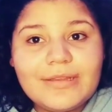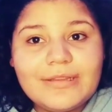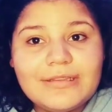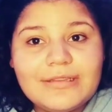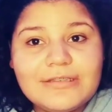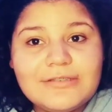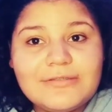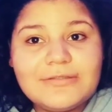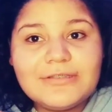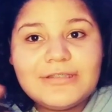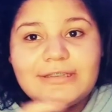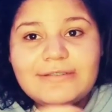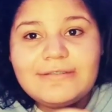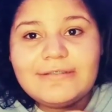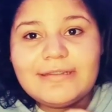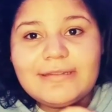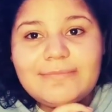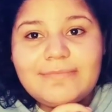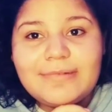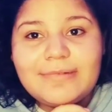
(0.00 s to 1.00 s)
Just
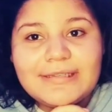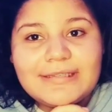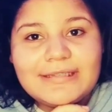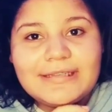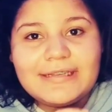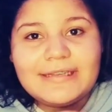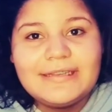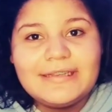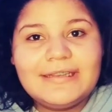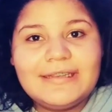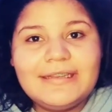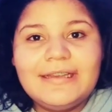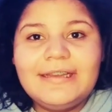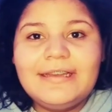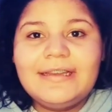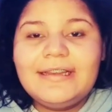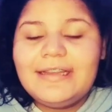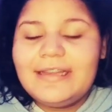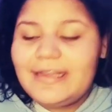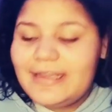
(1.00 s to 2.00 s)
secretly pressing it.
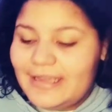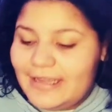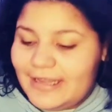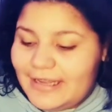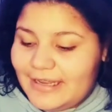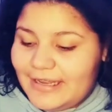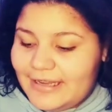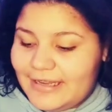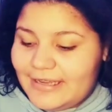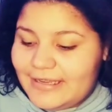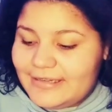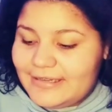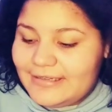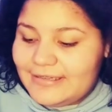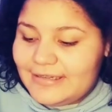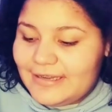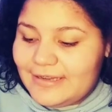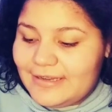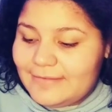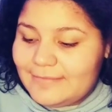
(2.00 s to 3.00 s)
And
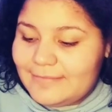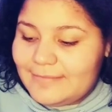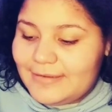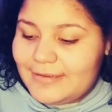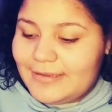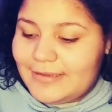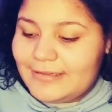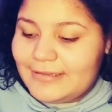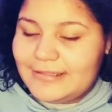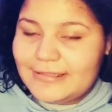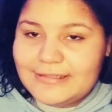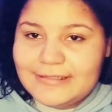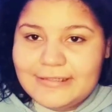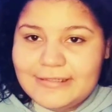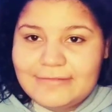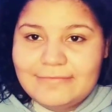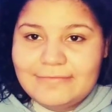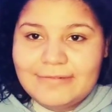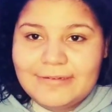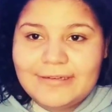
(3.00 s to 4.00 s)
um, does
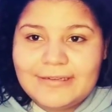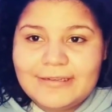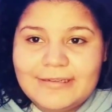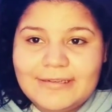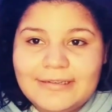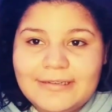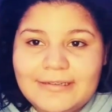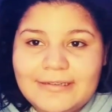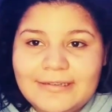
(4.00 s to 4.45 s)
it work?